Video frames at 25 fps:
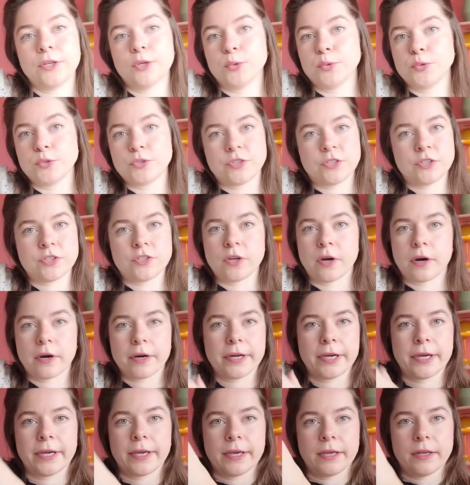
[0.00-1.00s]
use this
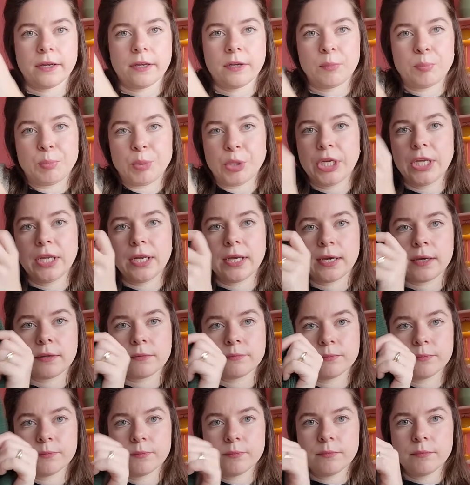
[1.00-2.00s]
yarn again. Pernilla
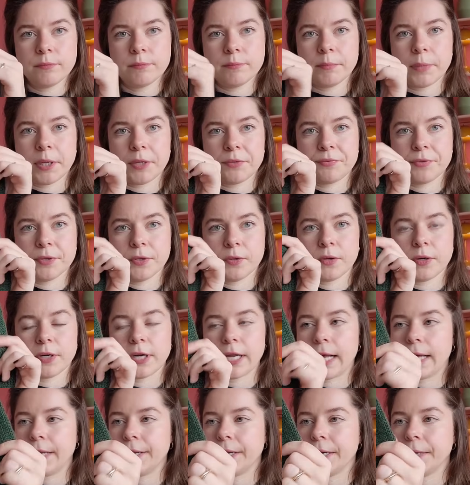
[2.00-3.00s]
by
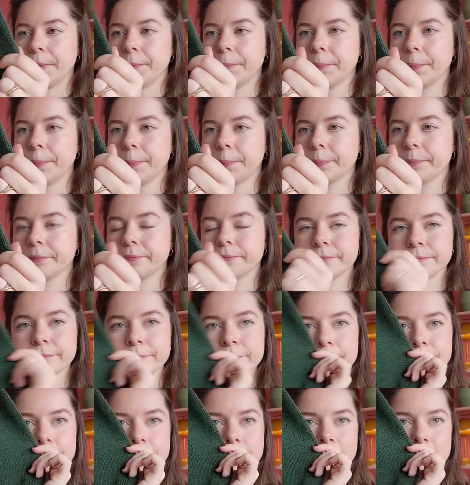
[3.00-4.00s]
Filcolana.
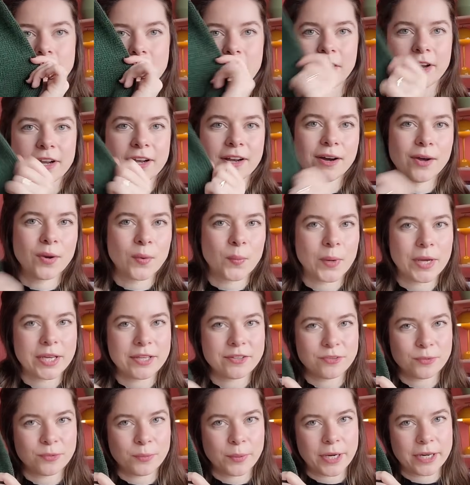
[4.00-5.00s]
So I can't wait
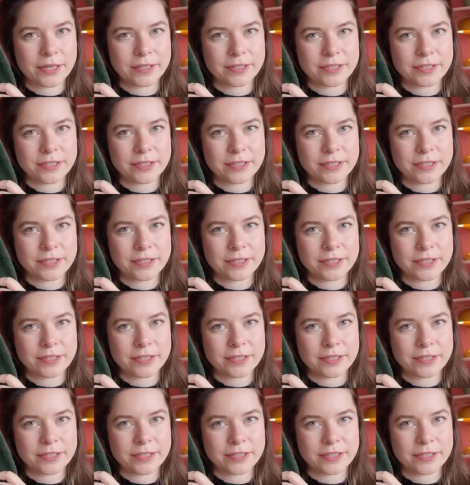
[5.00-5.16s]
to wear